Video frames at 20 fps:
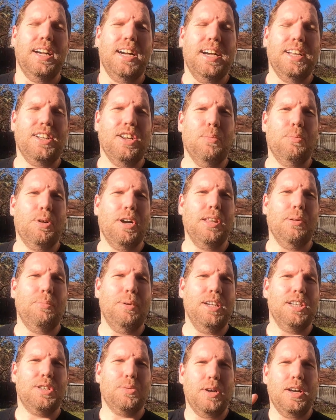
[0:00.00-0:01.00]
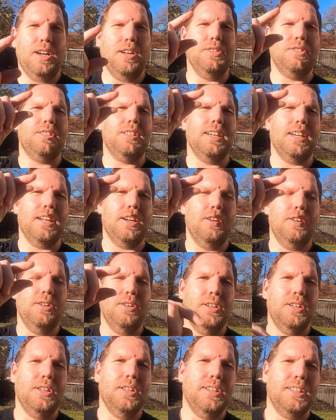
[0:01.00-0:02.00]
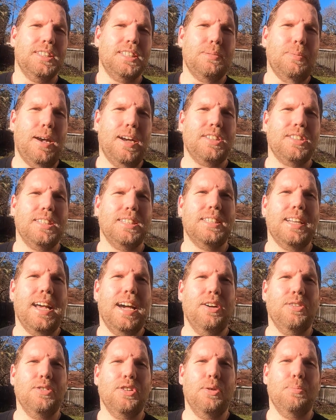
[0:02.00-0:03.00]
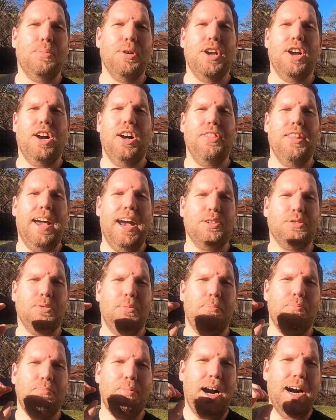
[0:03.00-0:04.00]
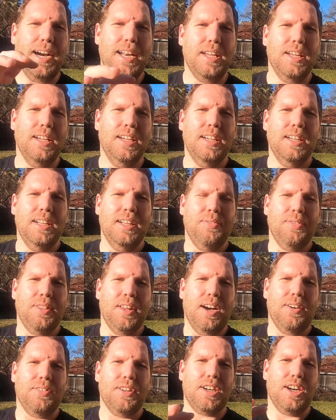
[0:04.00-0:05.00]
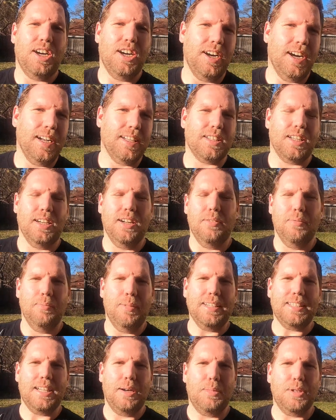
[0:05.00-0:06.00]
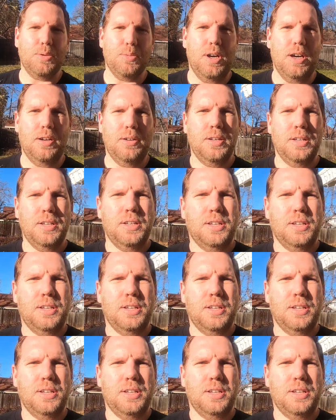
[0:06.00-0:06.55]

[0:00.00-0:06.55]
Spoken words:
Don't put on the pinch welds, it'll smash things down. Don't put it on the actual body of the car, it's gonna mess up as well.